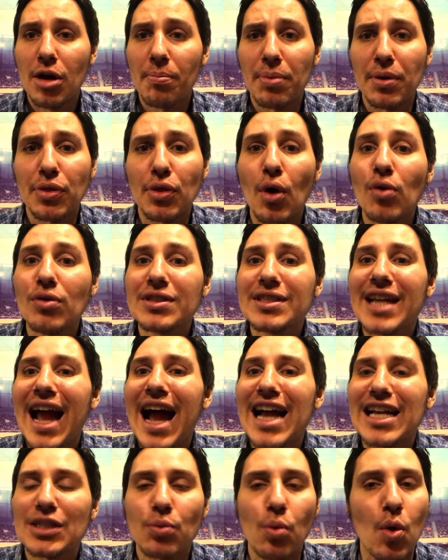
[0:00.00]
but those
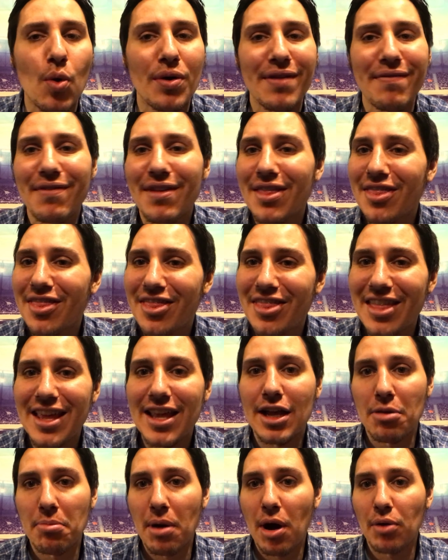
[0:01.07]
guys won't even
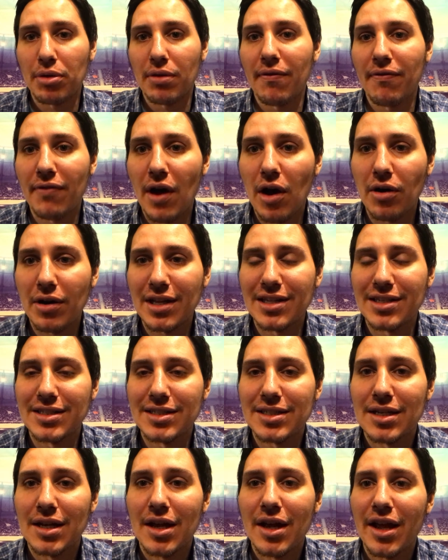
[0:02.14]
think about the
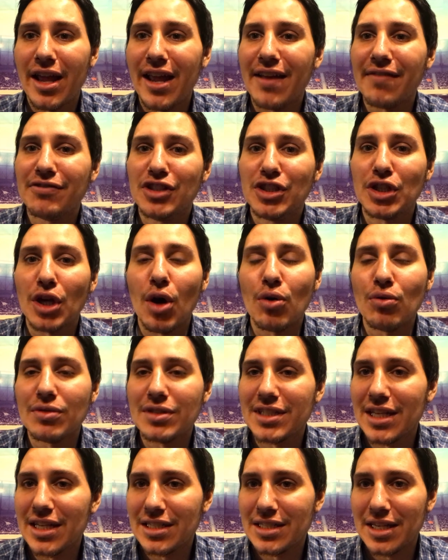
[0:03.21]
Falcons if
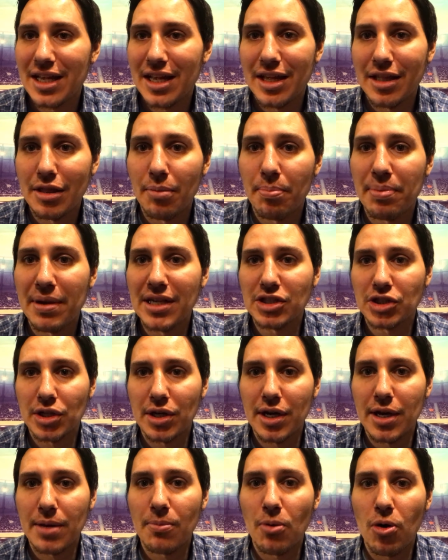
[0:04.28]
Jones isn't in the picture
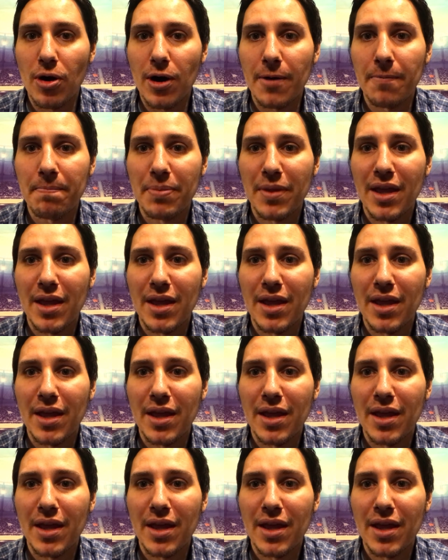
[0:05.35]
anymore.